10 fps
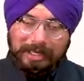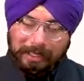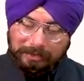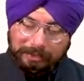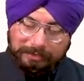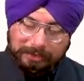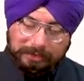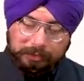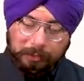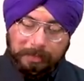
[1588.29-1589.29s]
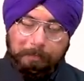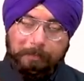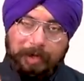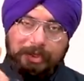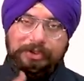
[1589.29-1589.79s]
And the results were
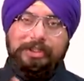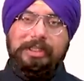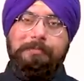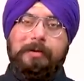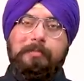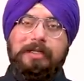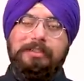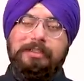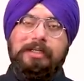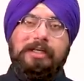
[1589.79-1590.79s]
partially published